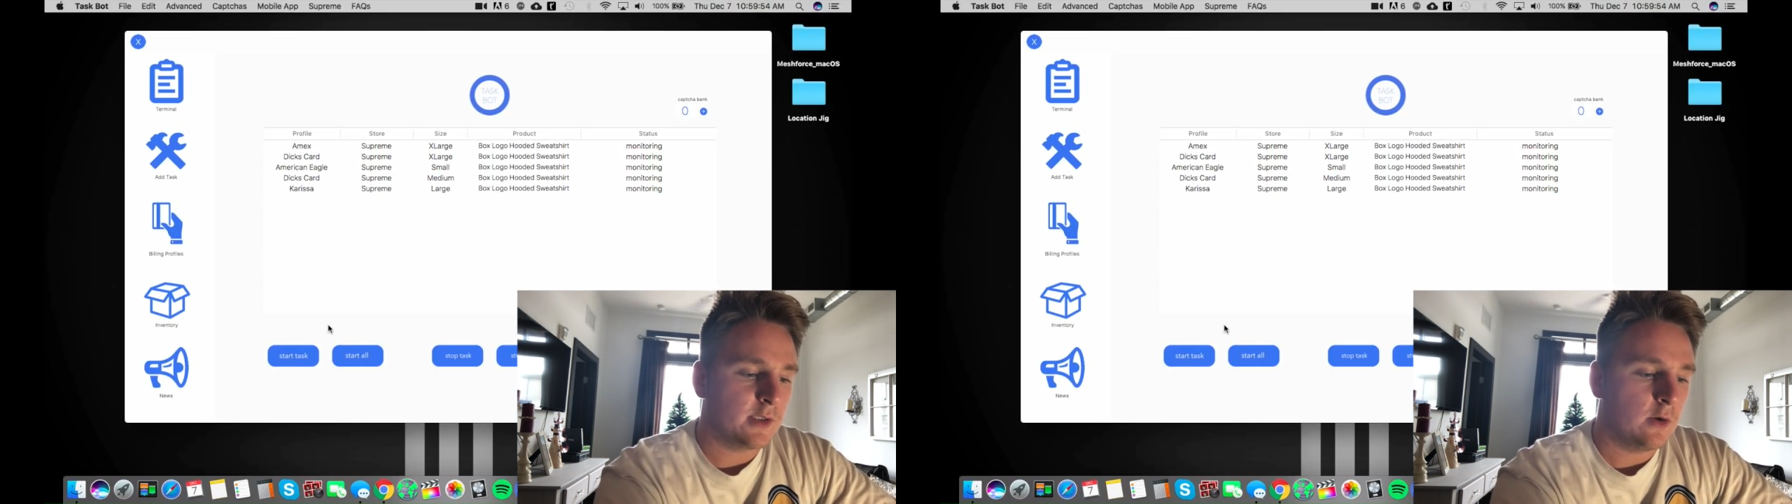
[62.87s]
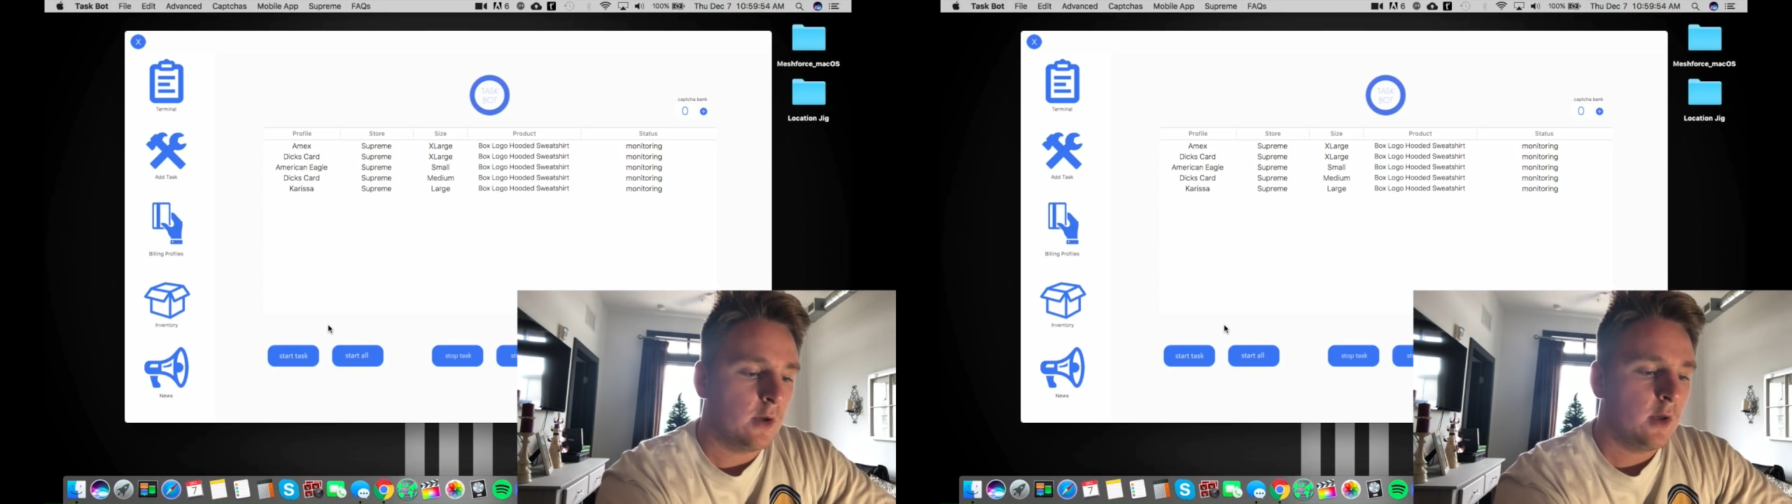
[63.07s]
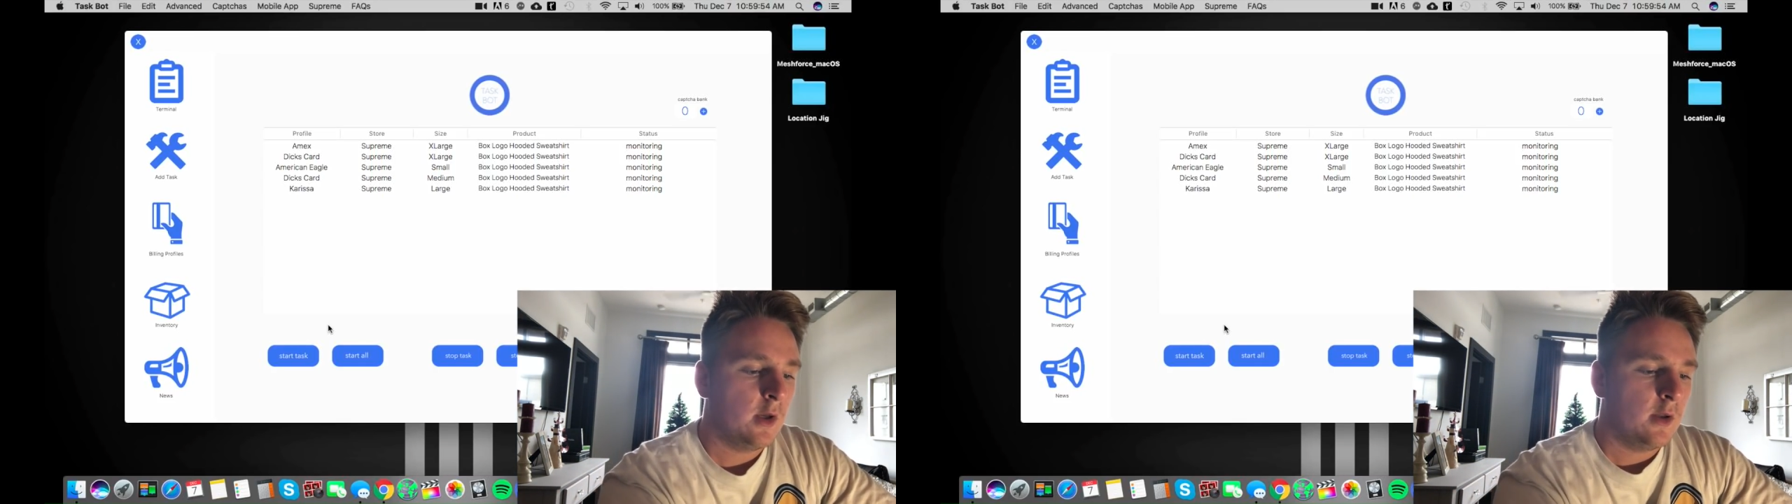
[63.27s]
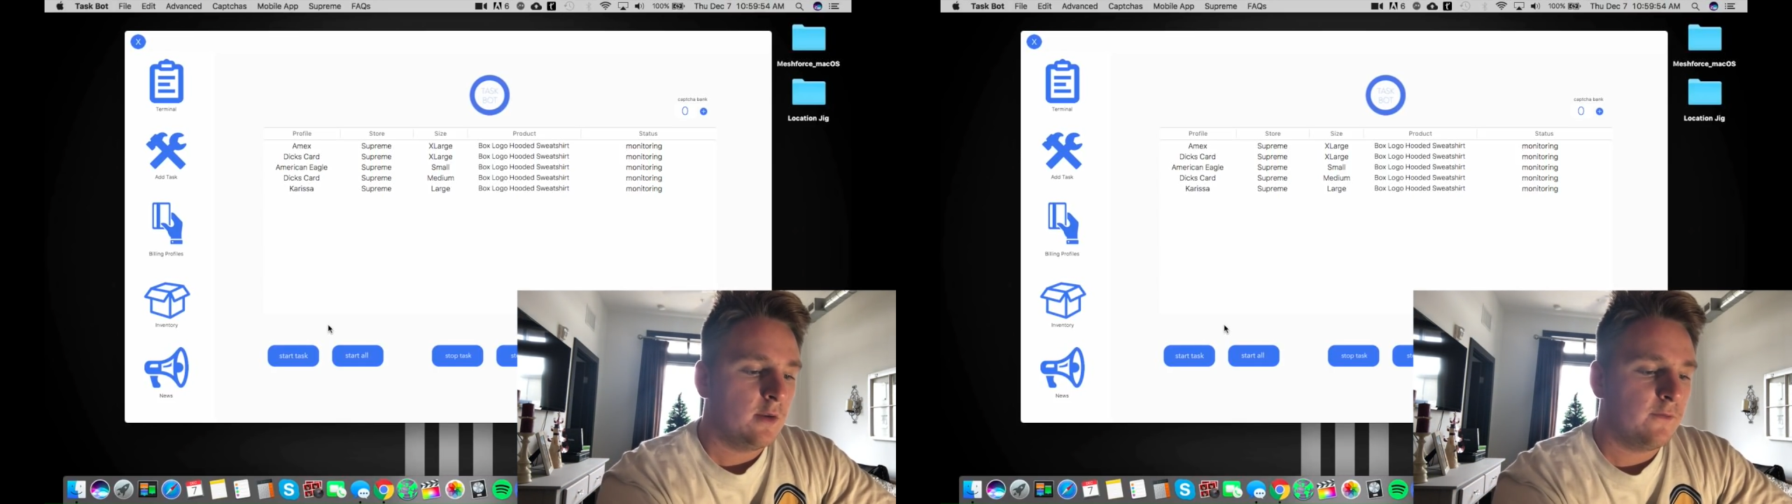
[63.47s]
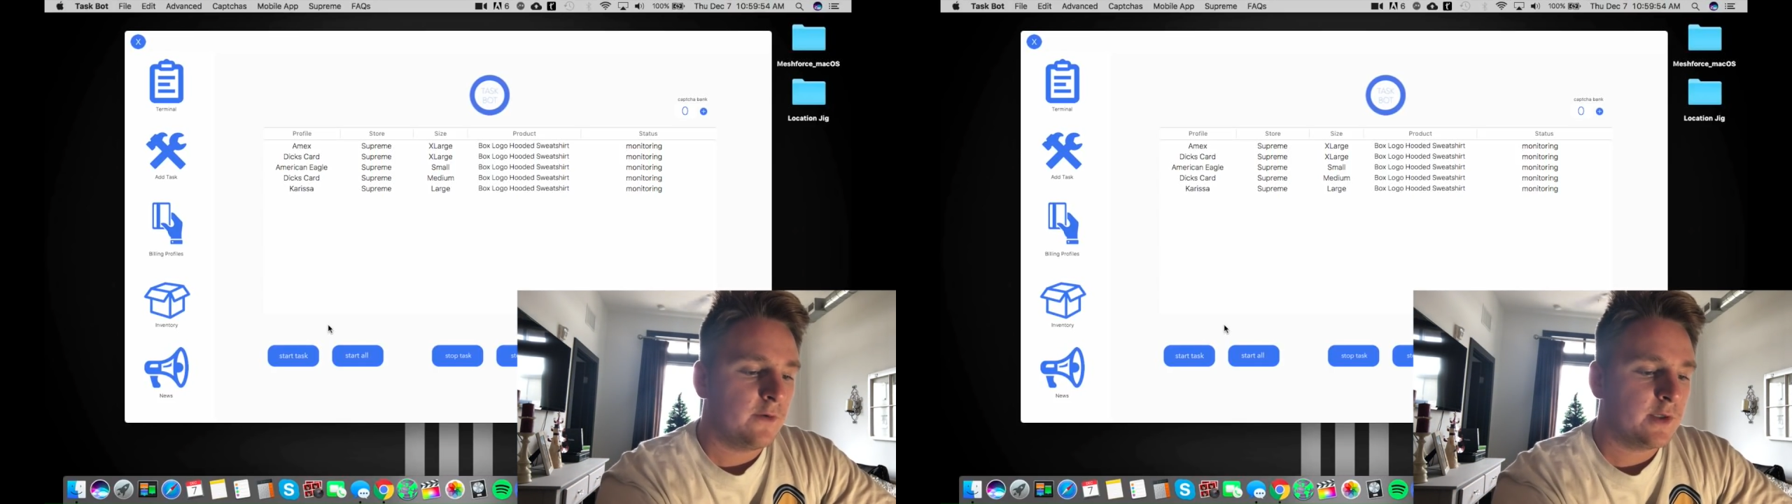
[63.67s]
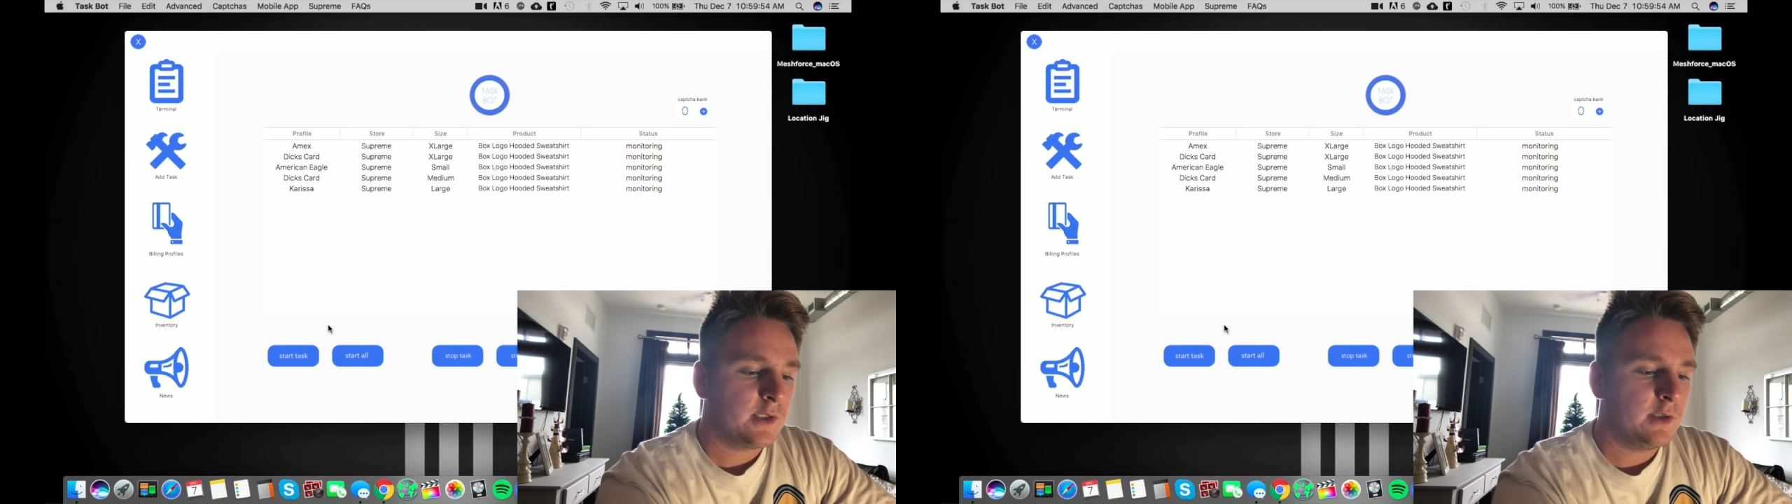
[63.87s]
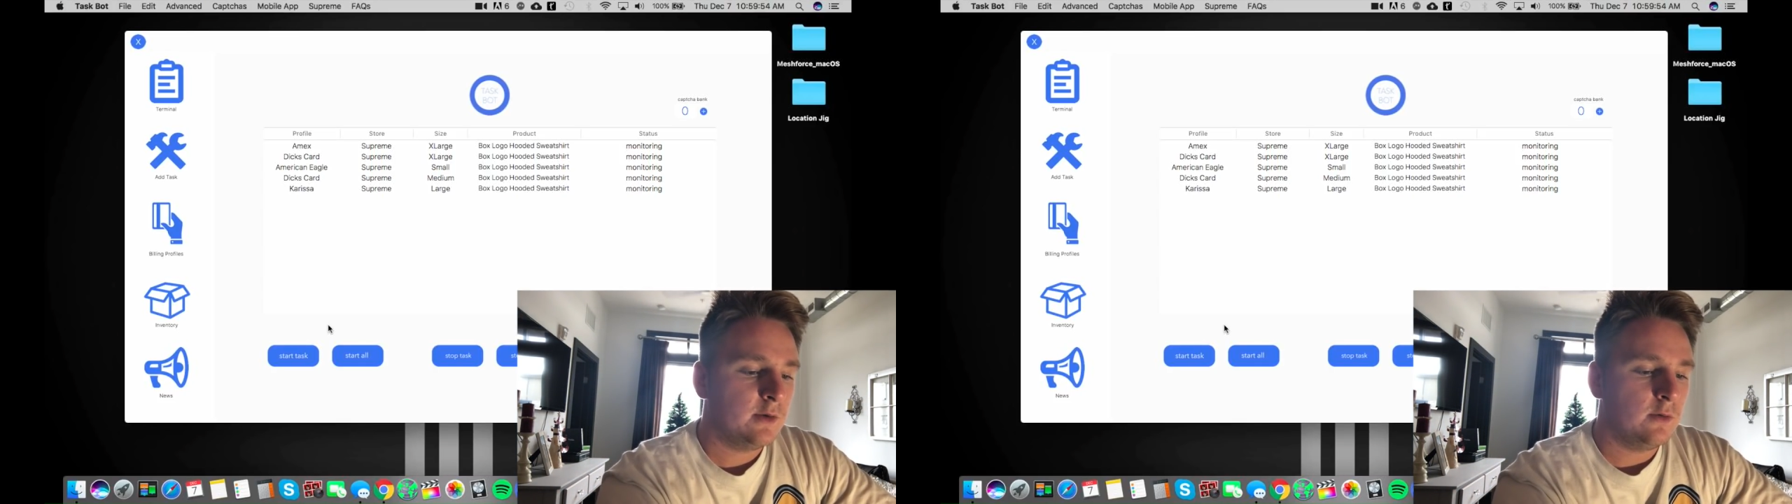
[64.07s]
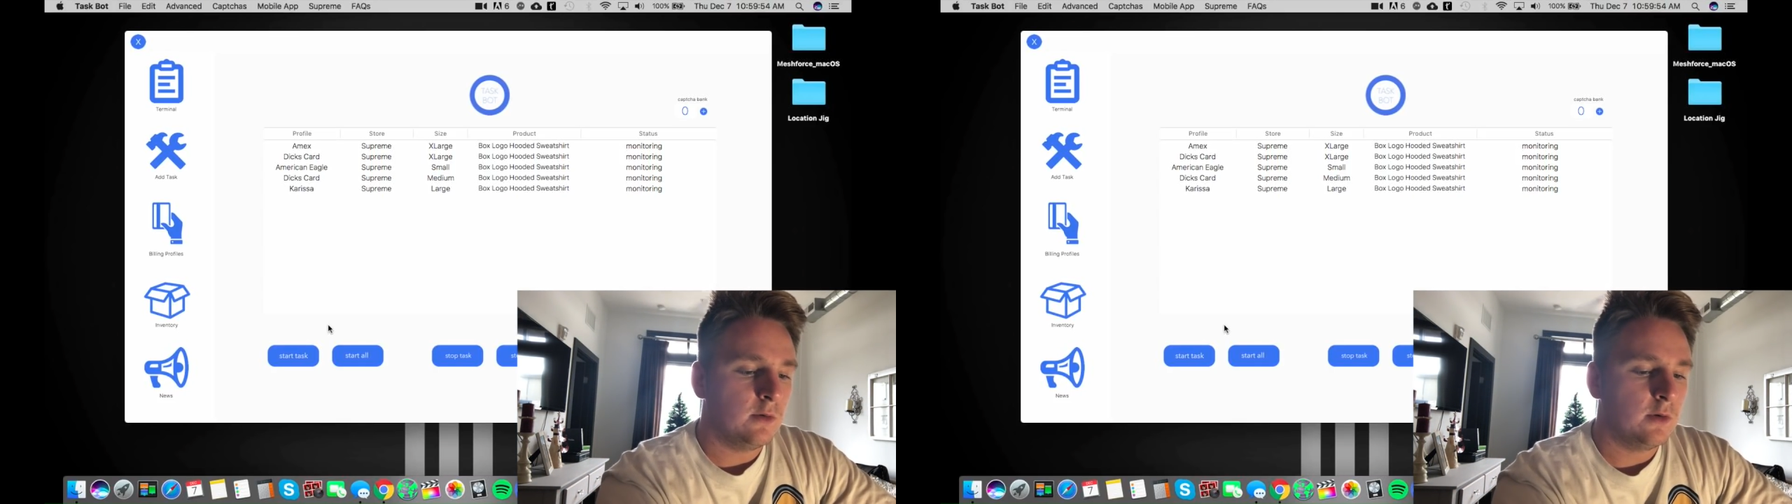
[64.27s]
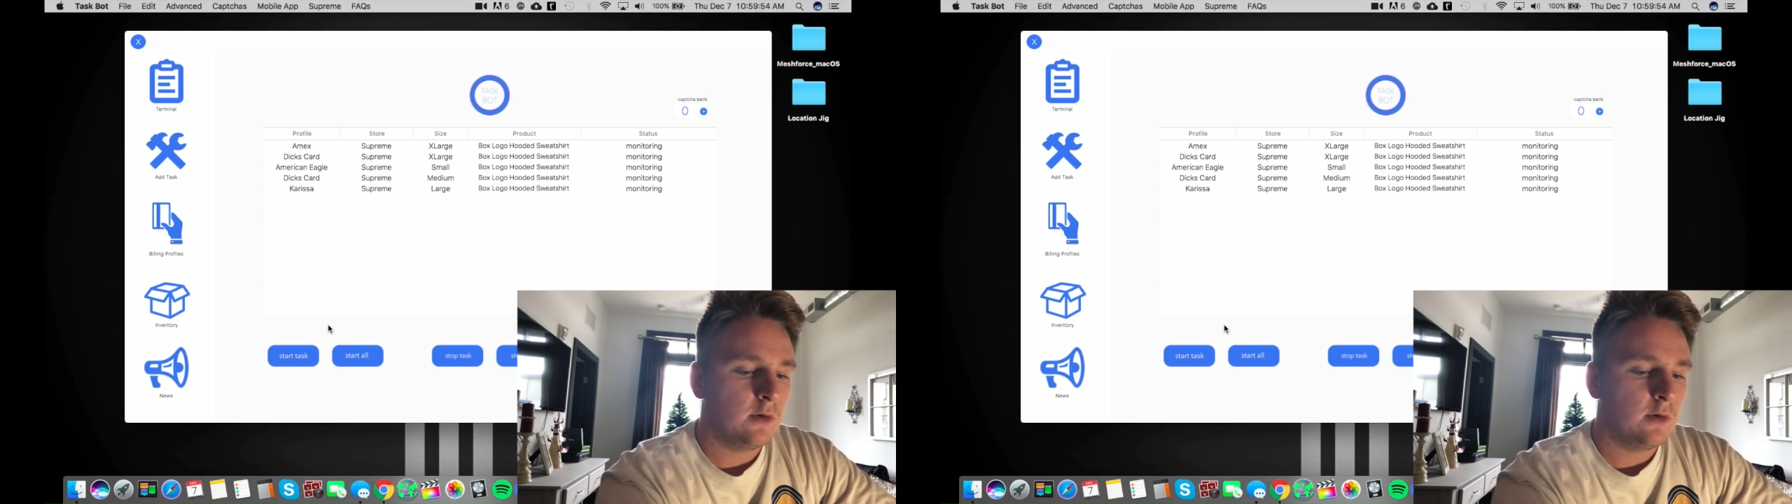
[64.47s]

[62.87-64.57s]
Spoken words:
So the first 2,